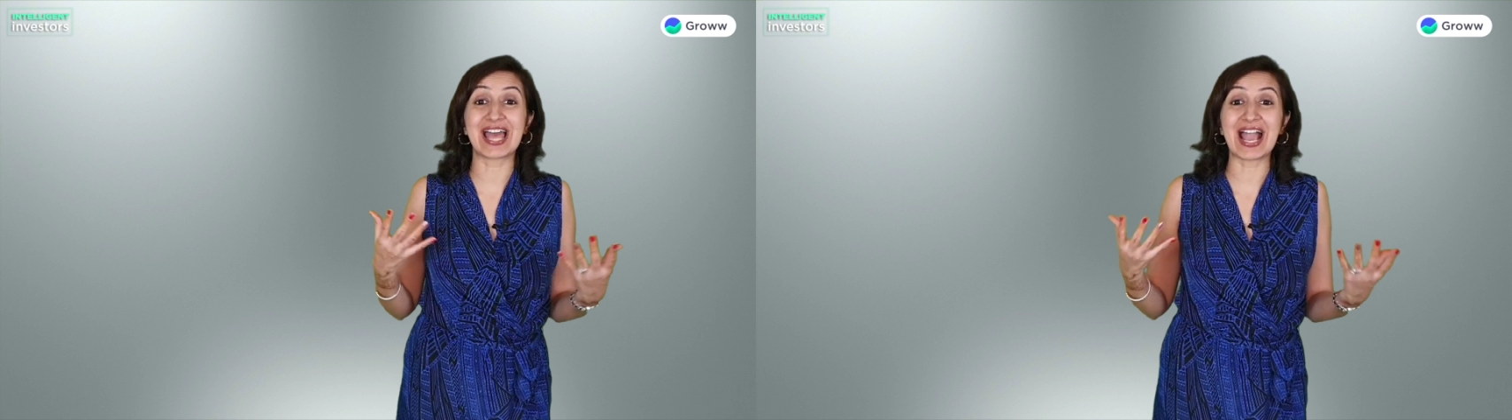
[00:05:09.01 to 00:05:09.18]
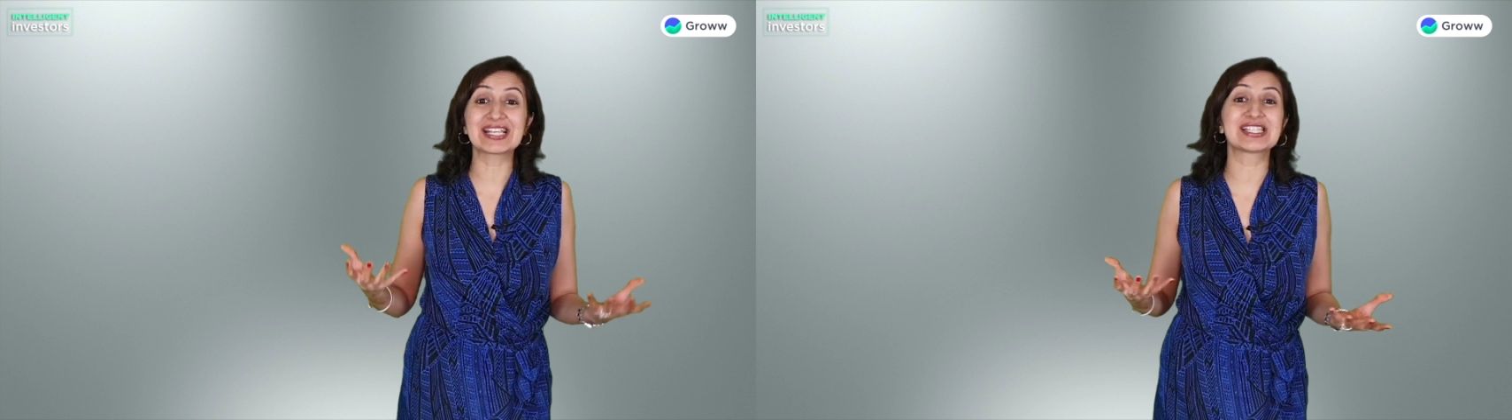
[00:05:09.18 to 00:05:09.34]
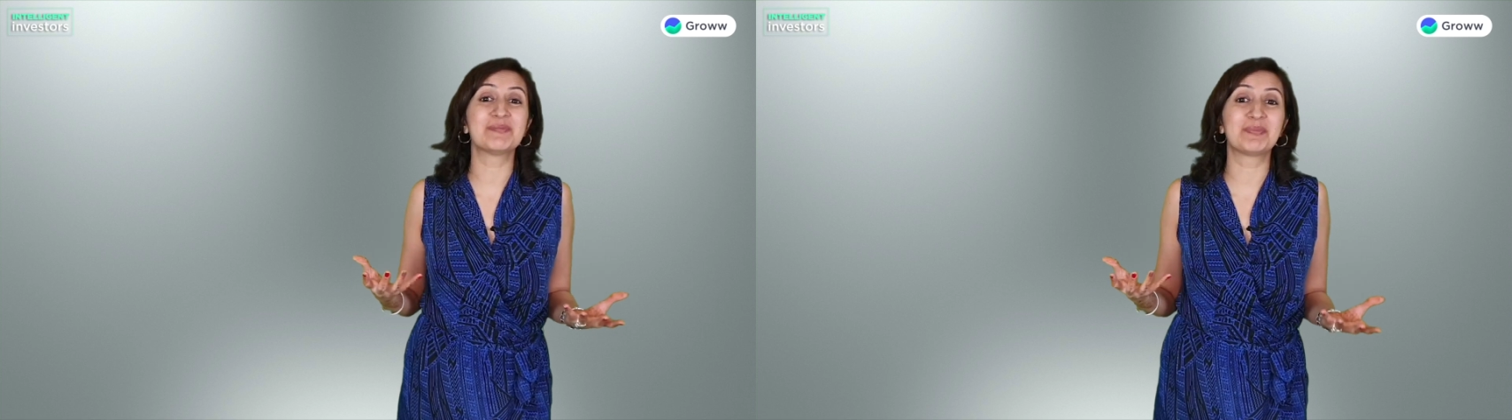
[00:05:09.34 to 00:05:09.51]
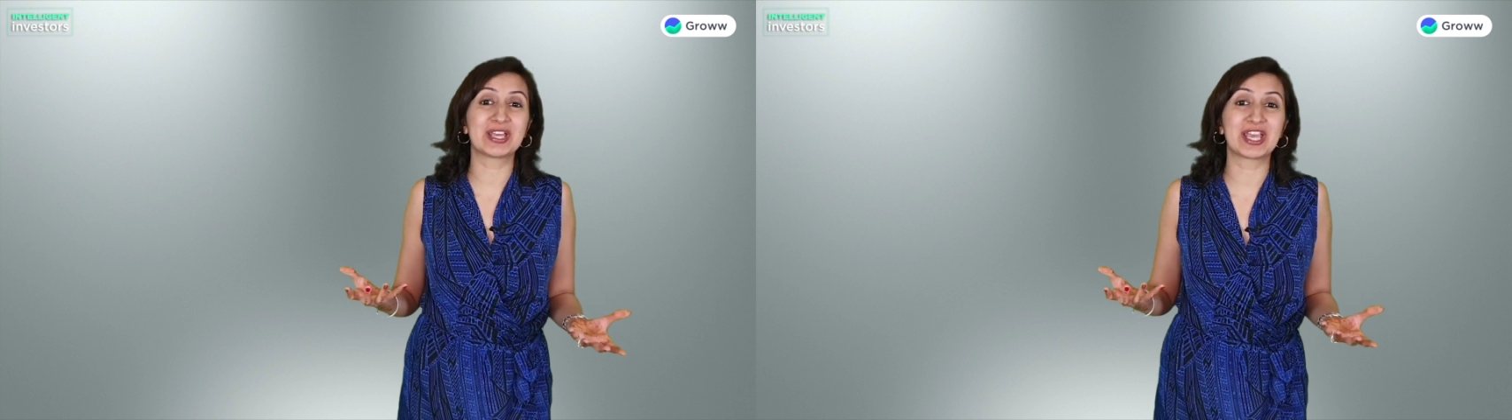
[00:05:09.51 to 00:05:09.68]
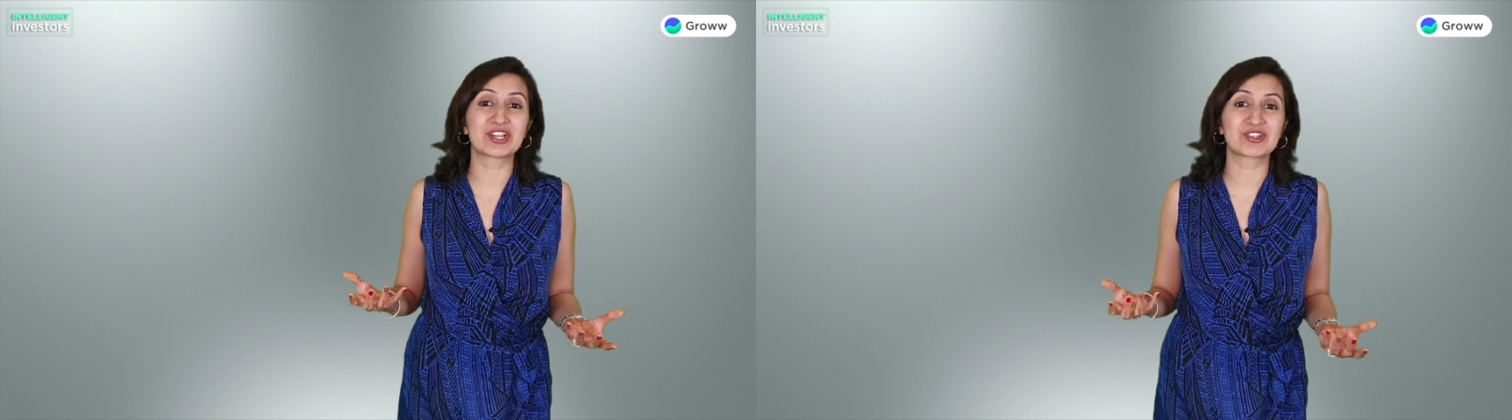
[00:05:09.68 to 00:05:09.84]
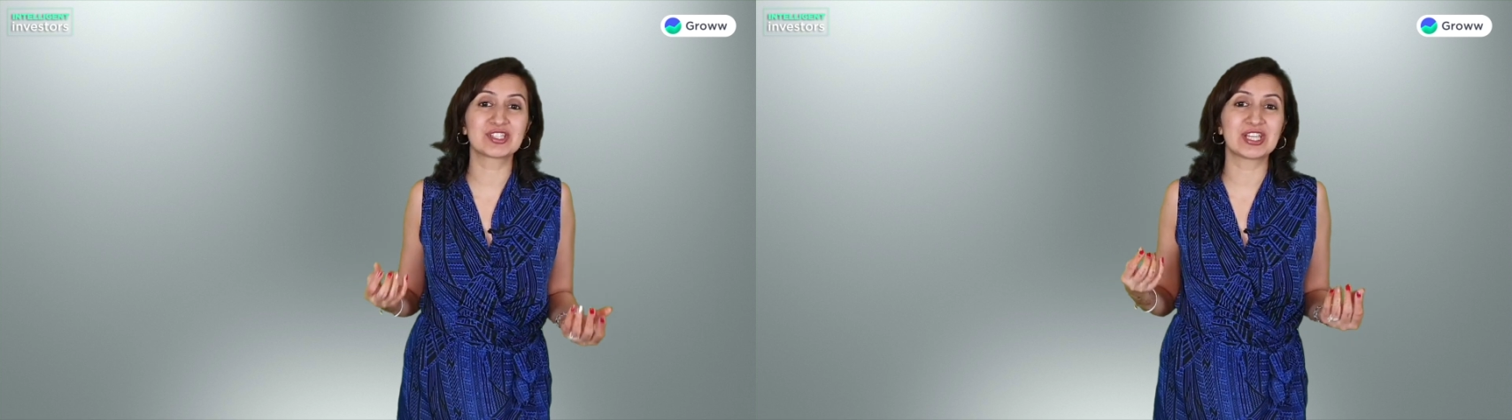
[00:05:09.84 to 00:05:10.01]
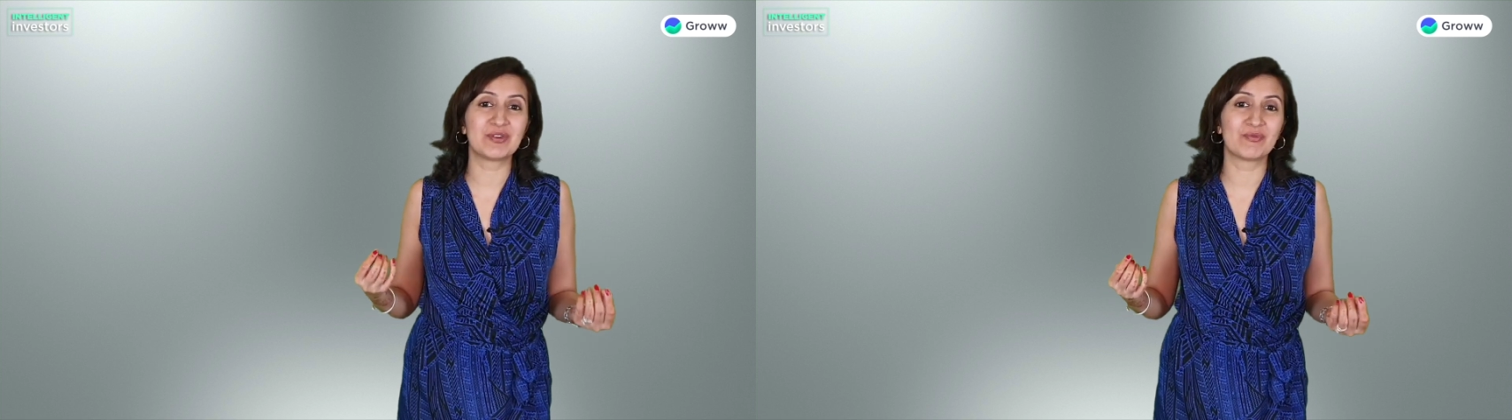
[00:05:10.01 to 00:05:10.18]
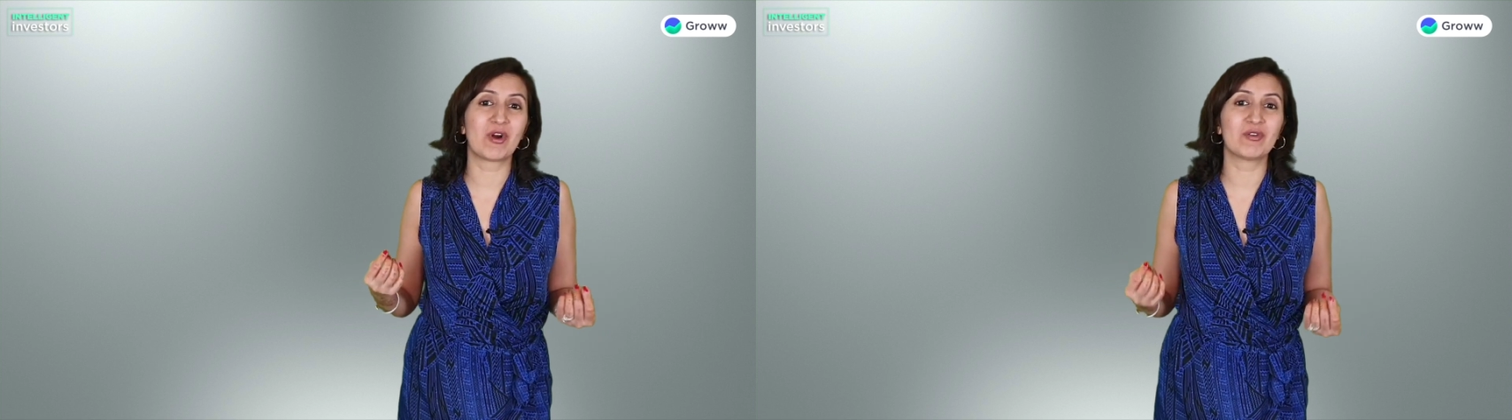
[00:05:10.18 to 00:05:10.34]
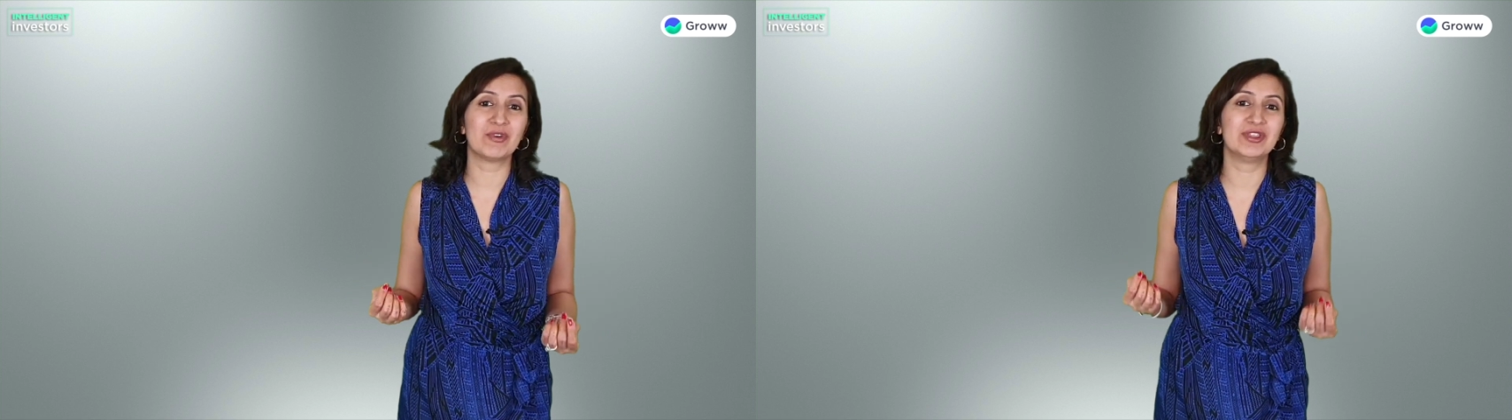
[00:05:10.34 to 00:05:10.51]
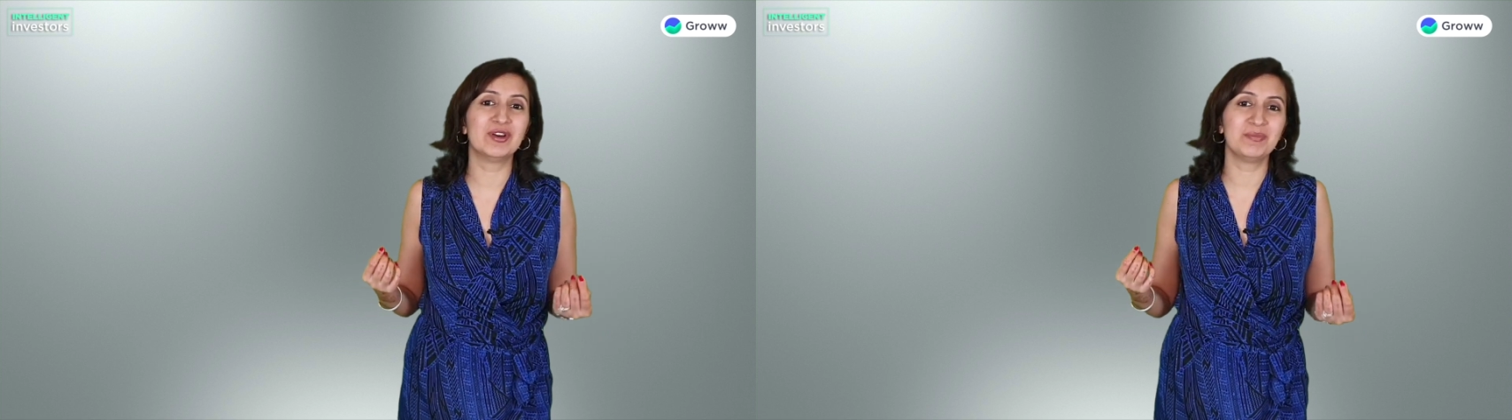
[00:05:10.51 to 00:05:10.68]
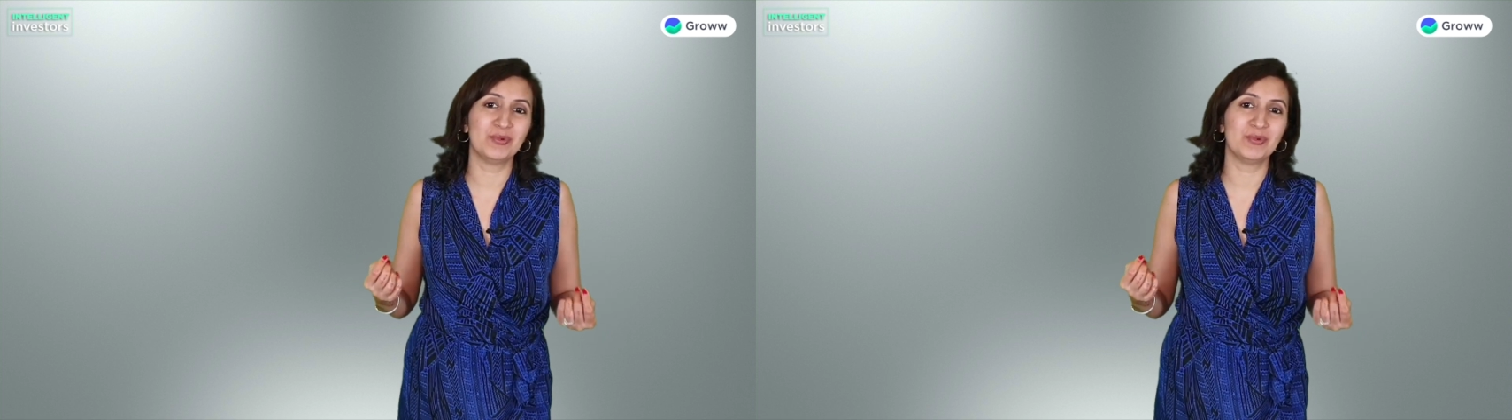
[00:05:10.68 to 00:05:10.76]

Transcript: tax implications involved with the